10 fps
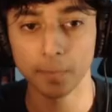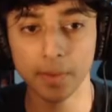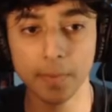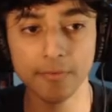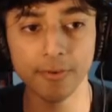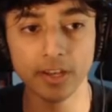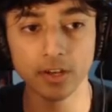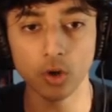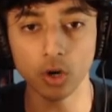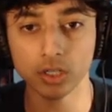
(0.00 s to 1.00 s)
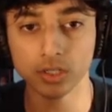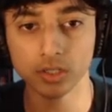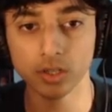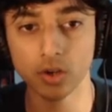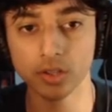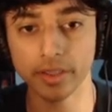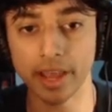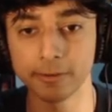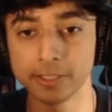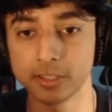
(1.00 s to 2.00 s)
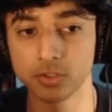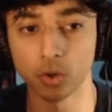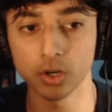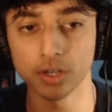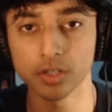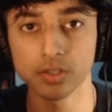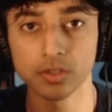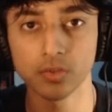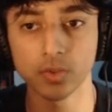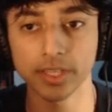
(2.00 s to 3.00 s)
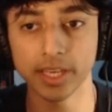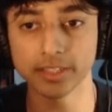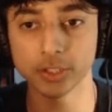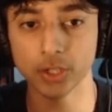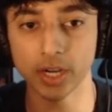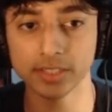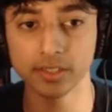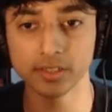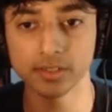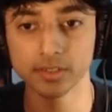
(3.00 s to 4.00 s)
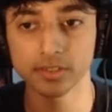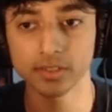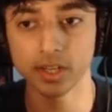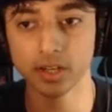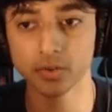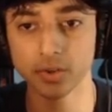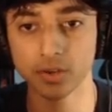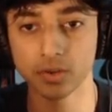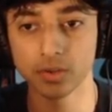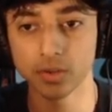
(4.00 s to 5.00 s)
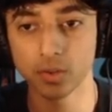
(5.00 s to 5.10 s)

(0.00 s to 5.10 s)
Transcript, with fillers: Maybe if I knock on Larry's door, will they get distracted? I don't know.